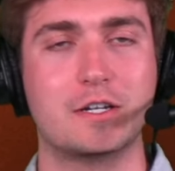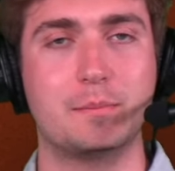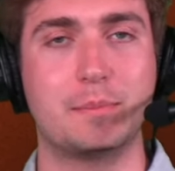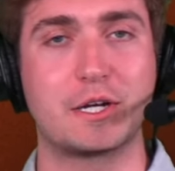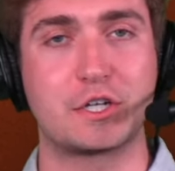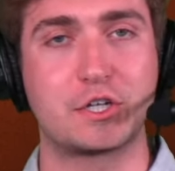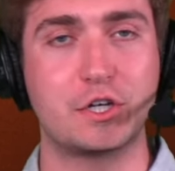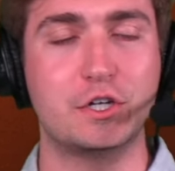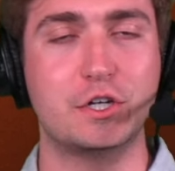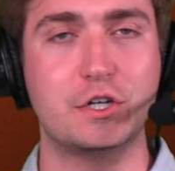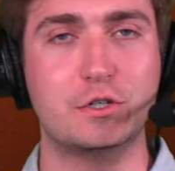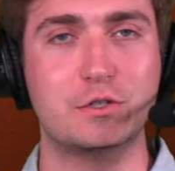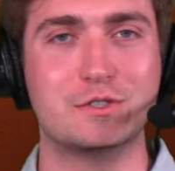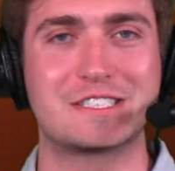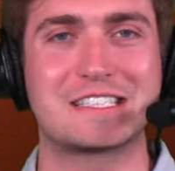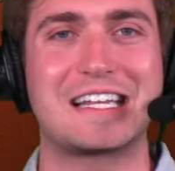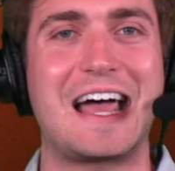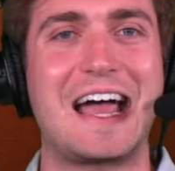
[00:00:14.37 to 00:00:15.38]
But good
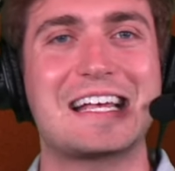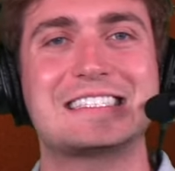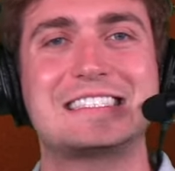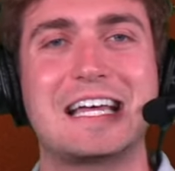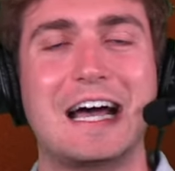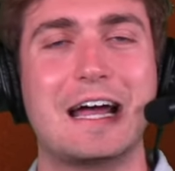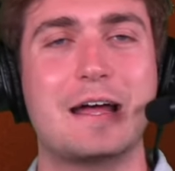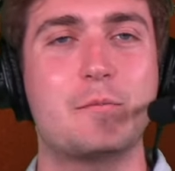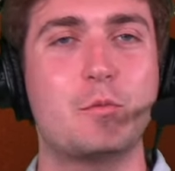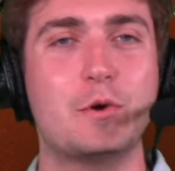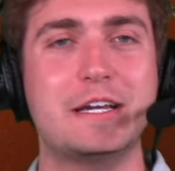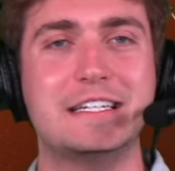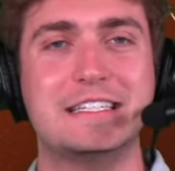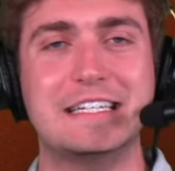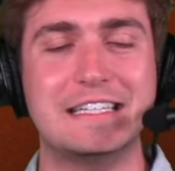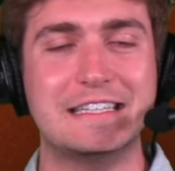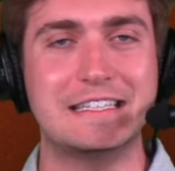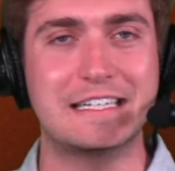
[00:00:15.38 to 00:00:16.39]
news, last time we
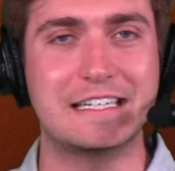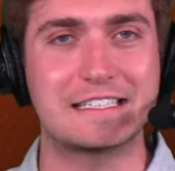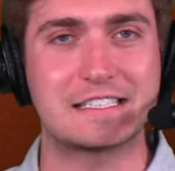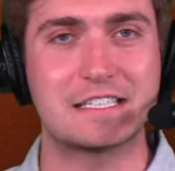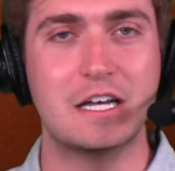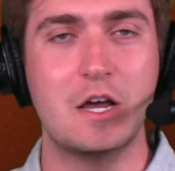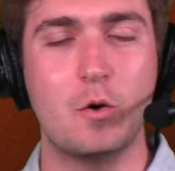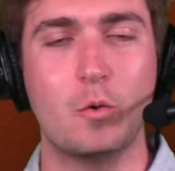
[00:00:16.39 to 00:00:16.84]
did this,